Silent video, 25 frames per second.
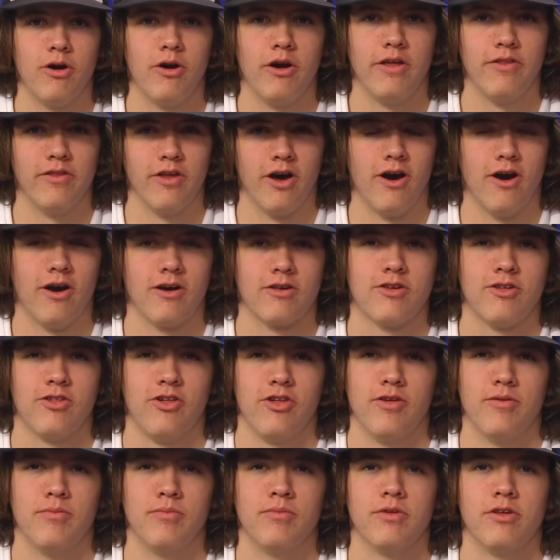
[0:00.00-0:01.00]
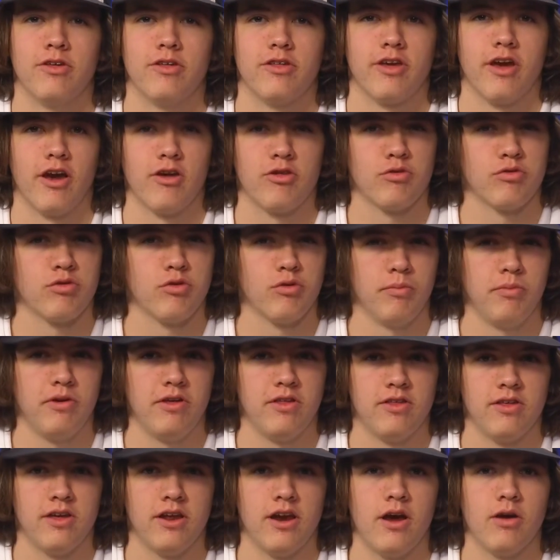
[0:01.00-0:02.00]
in the Oxygen. Schedules will be
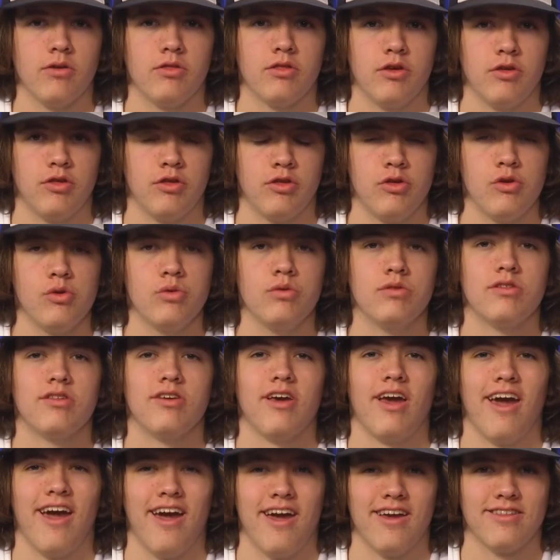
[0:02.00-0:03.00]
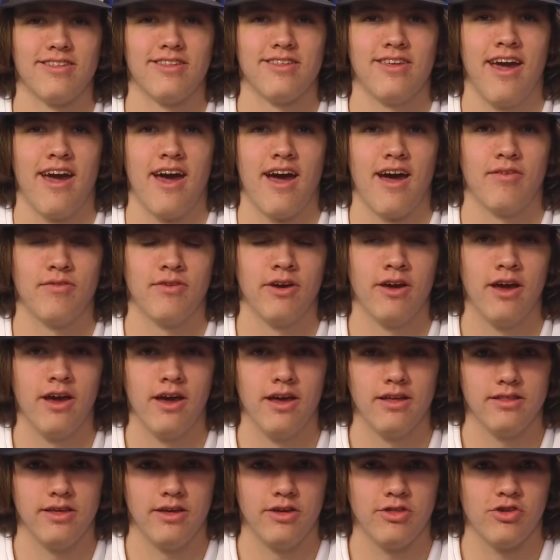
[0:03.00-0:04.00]
sent out to students and staff.
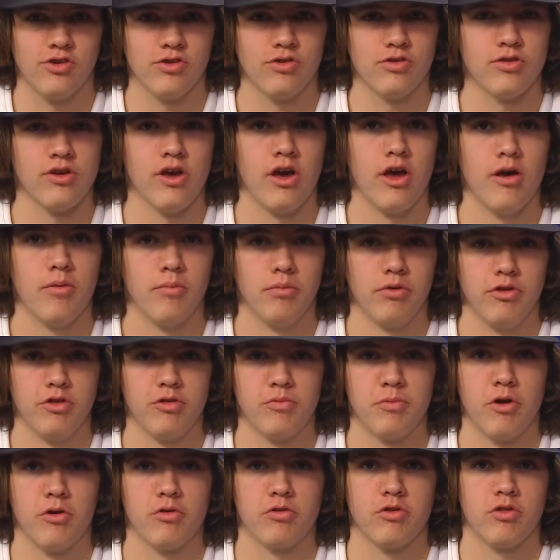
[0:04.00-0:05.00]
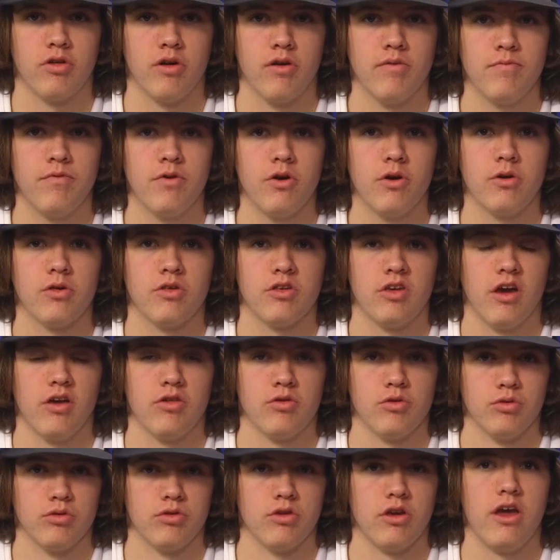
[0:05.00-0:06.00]
Teachers, please post club photo
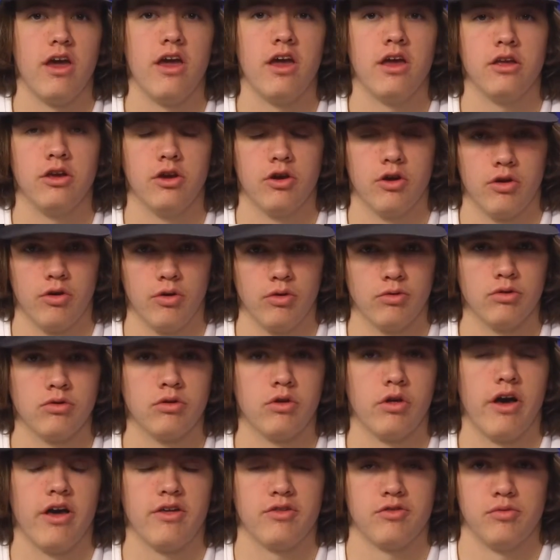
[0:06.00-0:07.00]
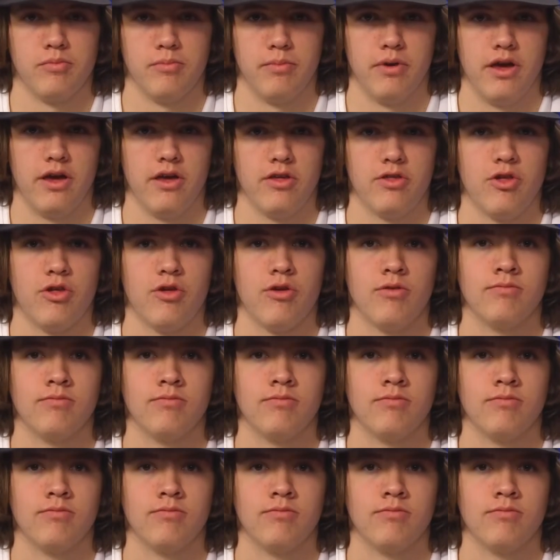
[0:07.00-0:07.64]
schedules in your Google Classroom page.